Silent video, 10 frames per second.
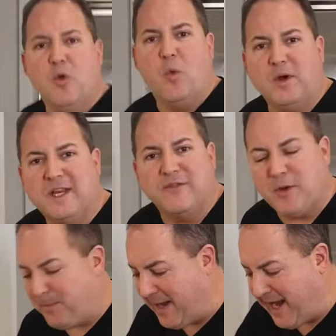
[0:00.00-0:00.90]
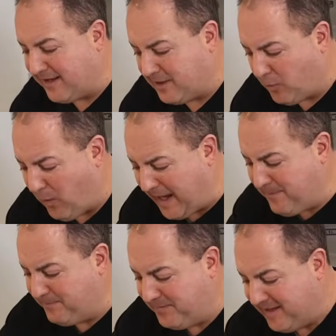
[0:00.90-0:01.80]
Wanna give your pan a little
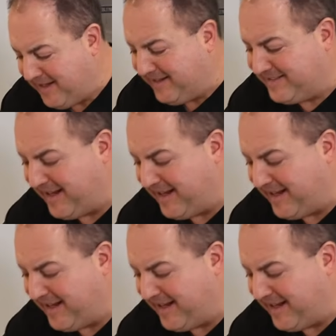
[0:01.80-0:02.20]
wipe. Let's